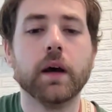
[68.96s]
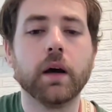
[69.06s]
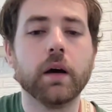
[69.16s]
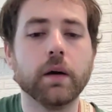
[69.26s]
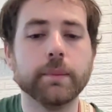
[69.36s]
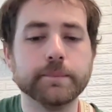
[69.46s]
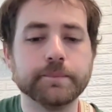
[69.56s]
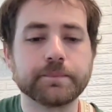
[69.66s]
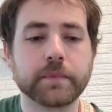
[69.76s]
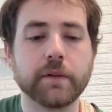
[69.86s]

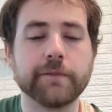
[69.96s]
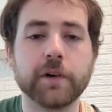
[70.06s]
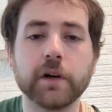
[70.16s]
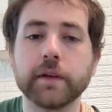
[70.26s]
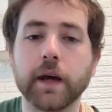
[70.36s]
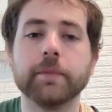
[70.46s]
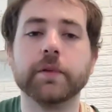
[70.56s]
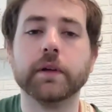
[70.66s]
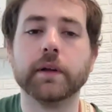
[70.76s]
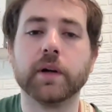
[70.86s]
the first
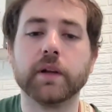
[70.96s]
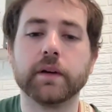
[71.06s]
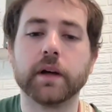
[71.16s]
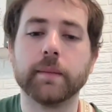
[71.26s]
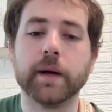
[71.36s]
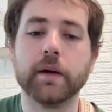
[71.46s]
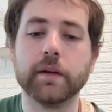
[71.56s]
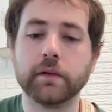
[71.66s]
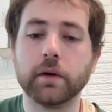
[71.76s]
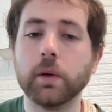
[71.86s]
option I want to talk about
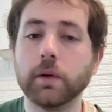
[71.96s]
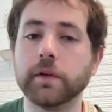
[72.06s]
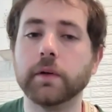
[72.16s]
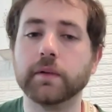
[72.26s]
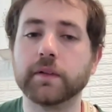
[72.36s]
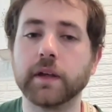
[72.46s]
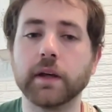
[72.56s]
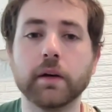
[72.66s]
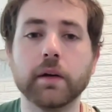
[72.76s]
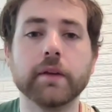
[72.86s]
is the whole tone
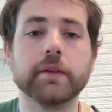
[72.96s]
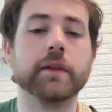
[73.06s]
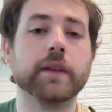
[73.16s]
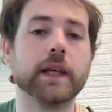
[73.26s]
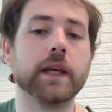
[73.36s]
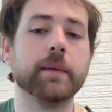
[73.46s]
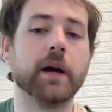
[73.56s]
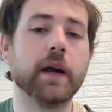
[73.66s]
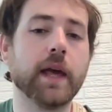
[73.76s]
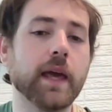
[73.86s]
scale. So thinking
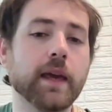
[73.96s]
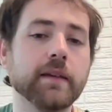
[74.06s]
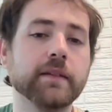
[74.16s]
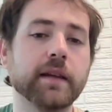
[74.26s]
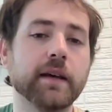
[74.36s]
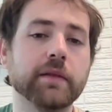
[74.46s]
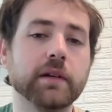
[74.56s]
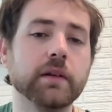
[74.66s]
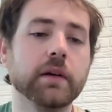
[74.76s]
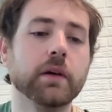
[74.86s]
about
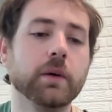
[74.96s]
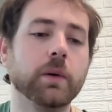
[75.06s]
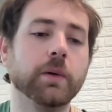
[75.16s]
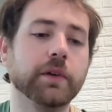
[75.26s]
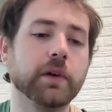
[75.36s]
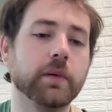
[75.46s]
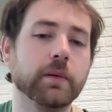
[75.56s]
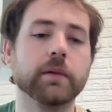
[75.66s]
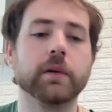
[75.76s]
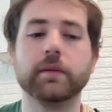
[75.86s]
A7 whole tone
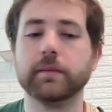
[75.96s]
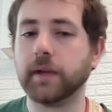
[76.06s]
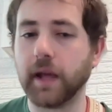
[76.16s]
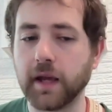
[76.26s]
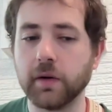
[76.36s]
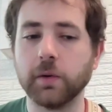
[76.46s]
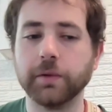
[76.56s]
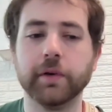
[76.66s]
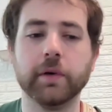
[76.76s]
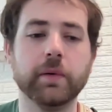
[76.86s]
or A whole
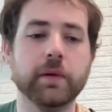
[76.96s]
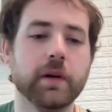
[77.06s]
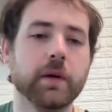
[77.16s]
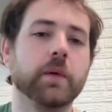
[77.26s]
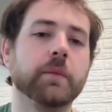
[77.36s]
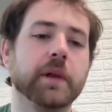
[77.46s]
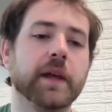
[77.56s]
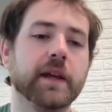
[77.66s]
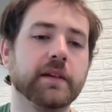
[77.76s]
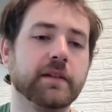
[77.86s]
tone when
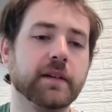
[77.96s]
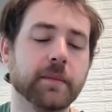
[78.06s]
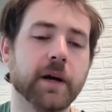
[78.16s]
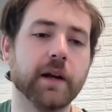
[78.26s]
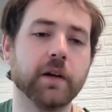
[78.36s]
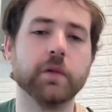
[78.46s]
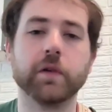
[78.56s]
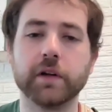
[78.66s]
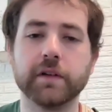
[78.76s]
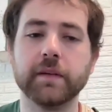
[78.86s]
playing D minor
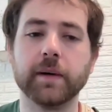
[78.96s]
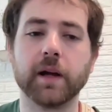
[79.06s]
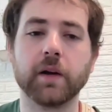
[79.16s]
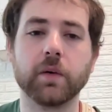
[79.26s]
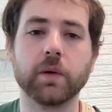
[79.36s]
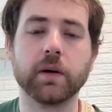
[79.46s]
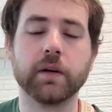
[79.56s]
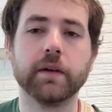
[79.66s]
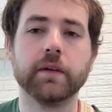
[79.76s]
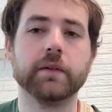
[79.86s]
over a D minor chord.
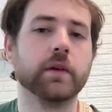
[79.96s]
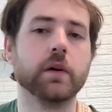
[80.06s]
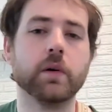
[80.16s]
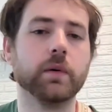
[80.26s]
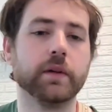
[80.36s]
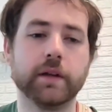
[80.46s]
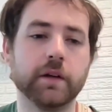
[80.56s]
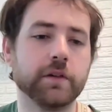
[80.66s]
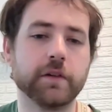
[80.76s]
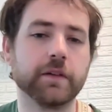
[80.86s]
So
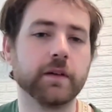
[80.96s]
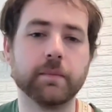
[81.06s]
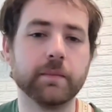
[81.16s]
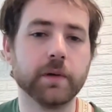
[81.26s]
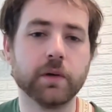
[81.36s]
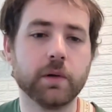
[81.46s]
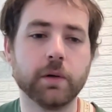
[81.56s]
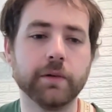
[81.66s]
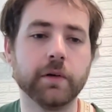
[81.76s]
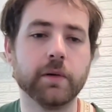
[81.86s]
here's just some
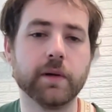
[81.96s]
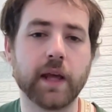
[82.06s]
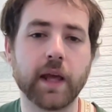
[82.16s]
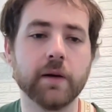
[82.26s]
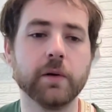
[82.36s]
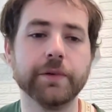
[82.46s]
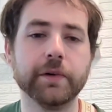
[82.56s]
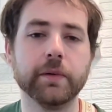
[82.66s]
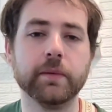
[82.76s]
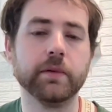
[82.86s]
whole tone, A whole
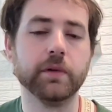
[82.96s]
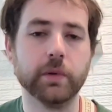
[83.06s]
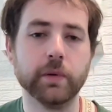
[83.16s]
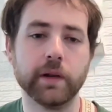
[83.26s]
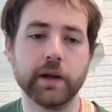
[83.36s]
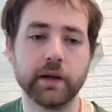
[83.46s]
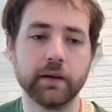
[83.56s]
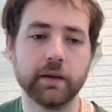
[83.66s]
tone noodling.